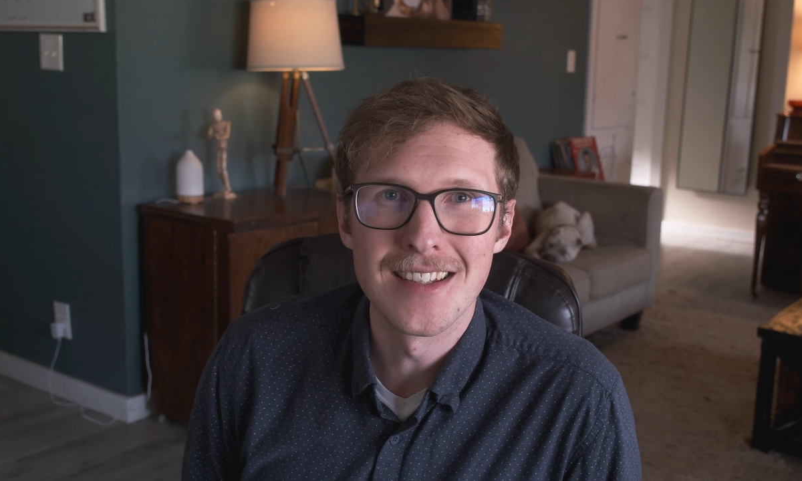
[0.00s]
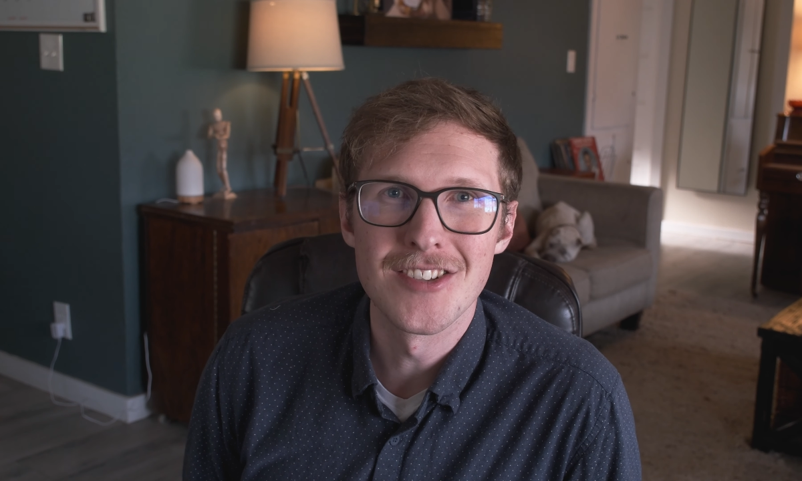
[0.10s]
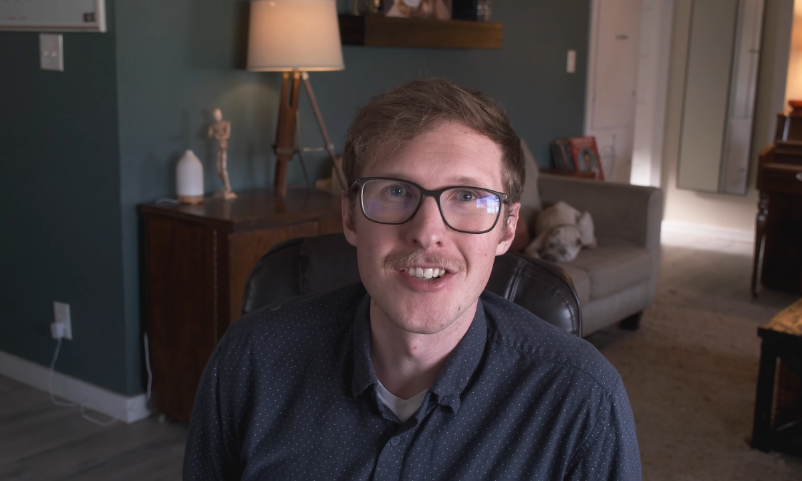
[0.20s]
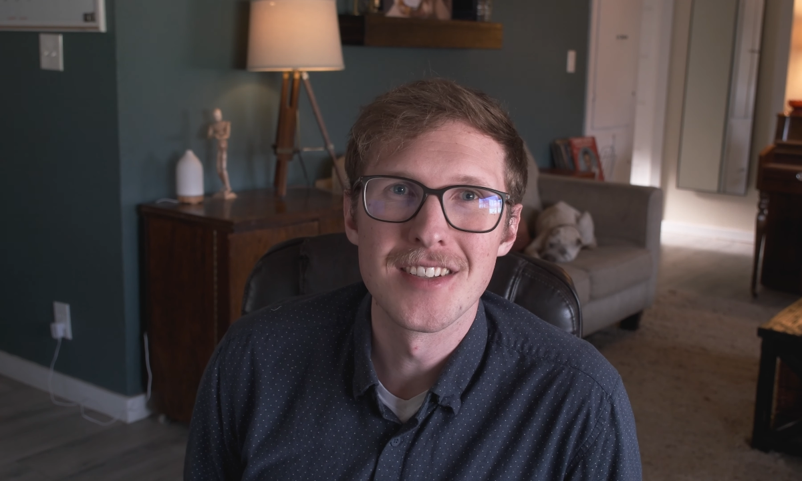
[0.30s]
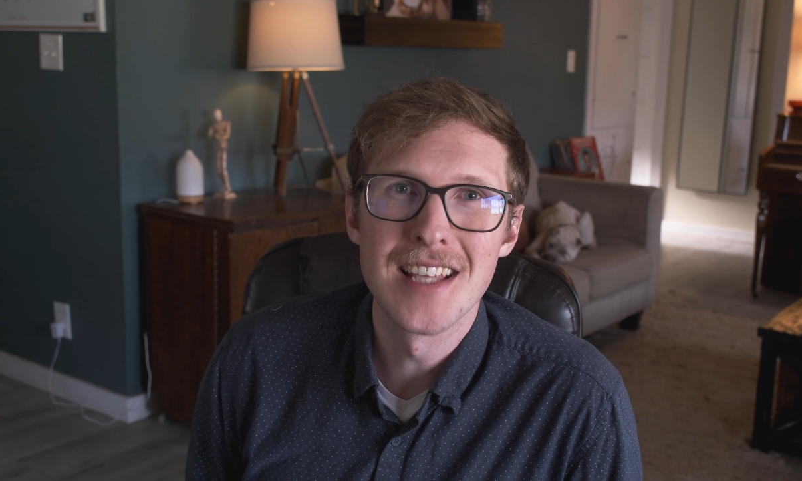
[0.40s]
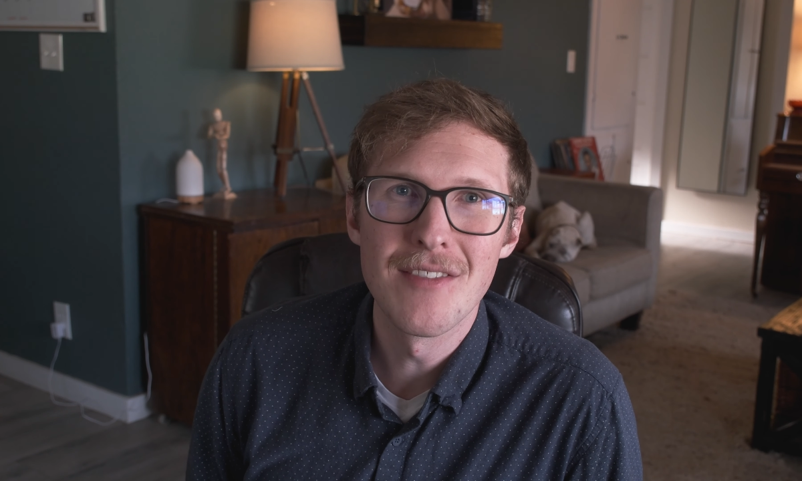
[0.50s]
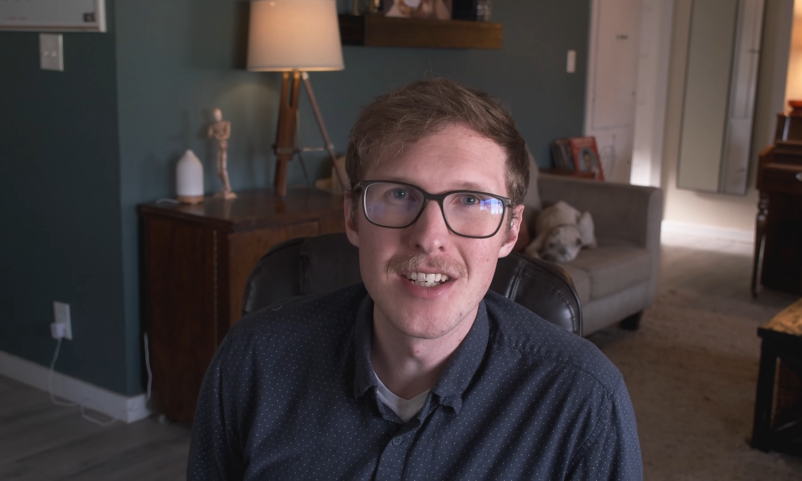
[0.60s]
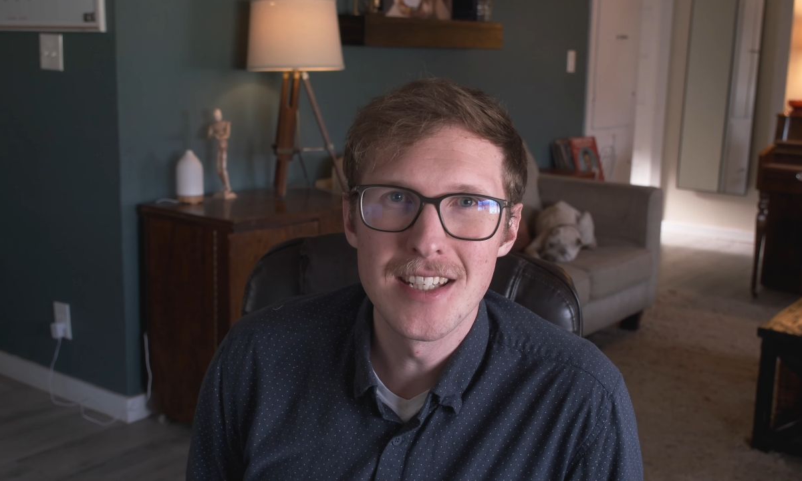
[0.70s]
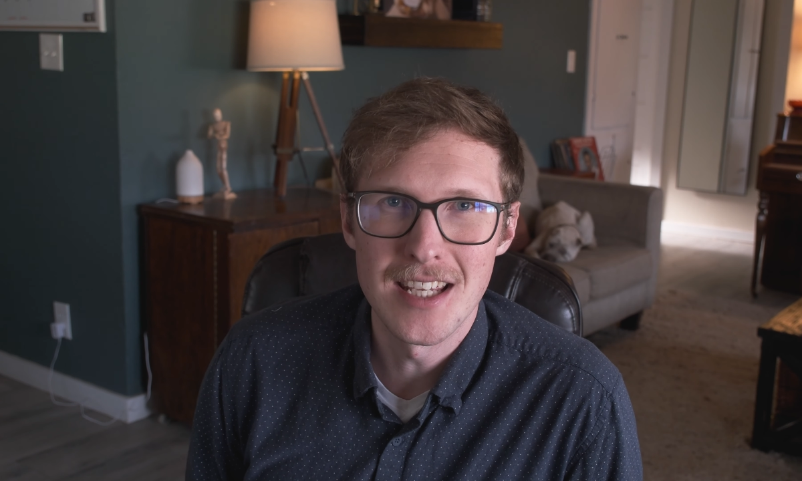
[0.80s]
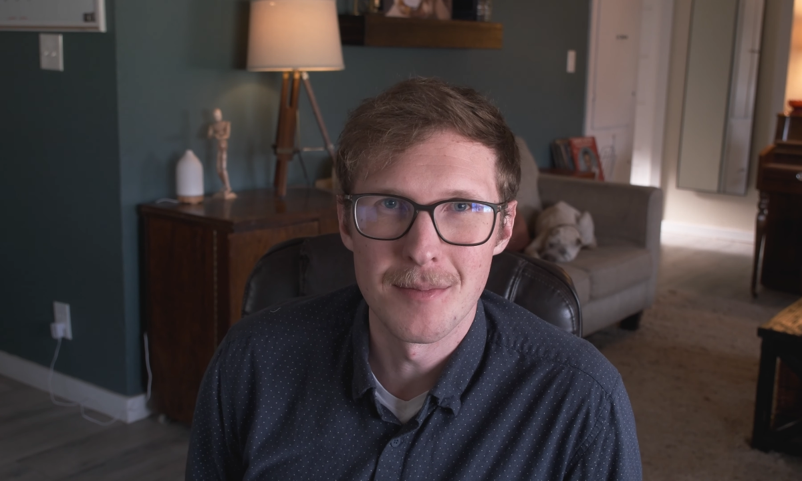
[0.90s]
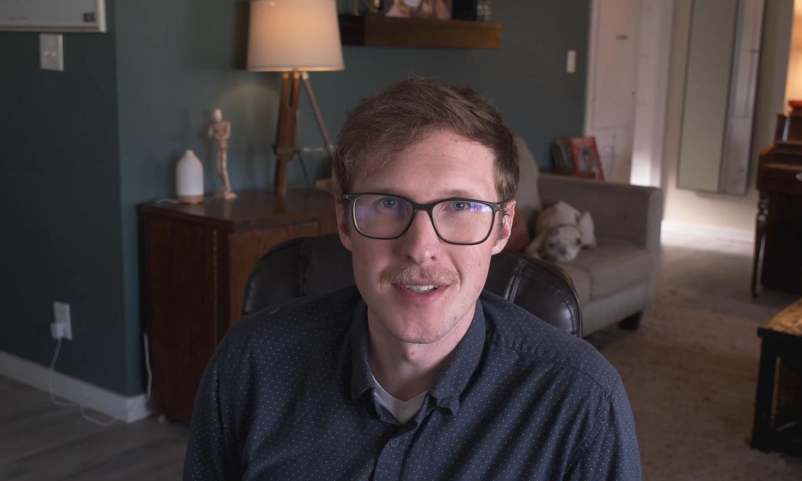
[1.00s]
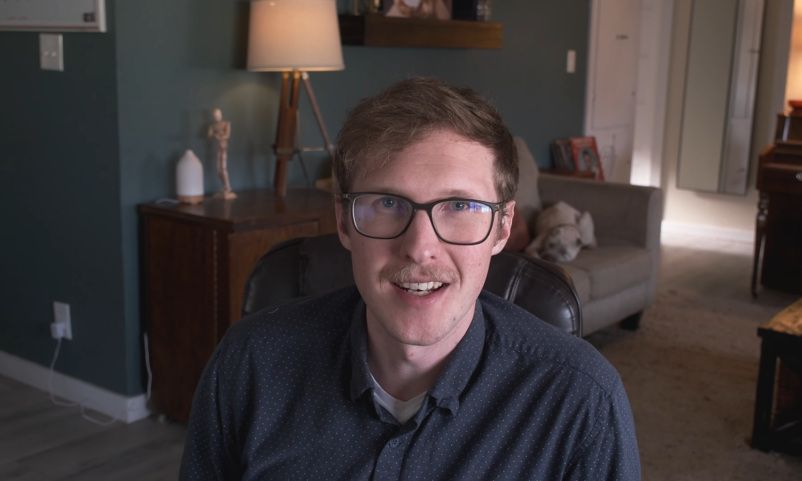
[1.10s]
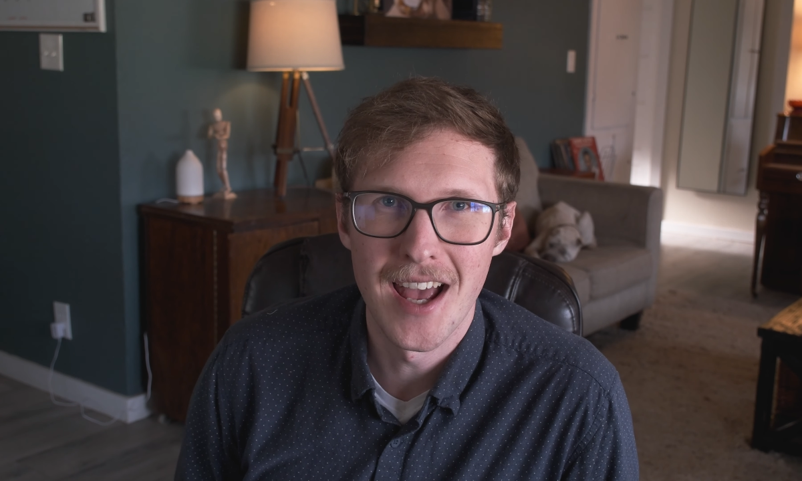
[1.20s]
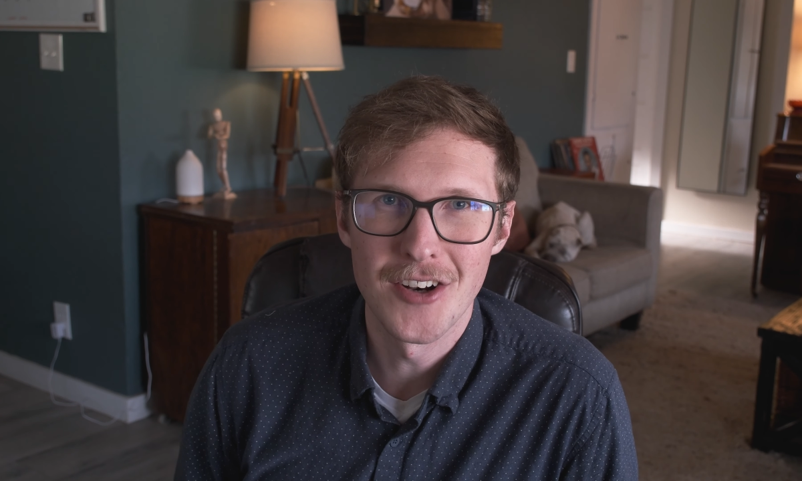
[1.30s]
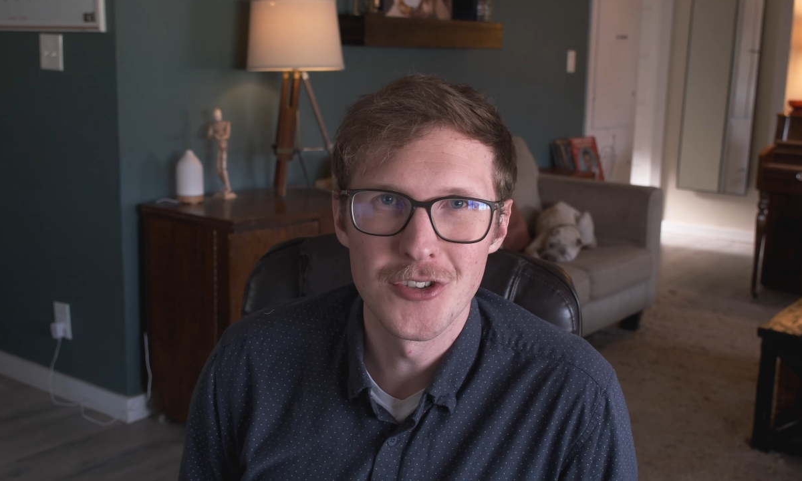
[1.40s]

and these are 7 tips on how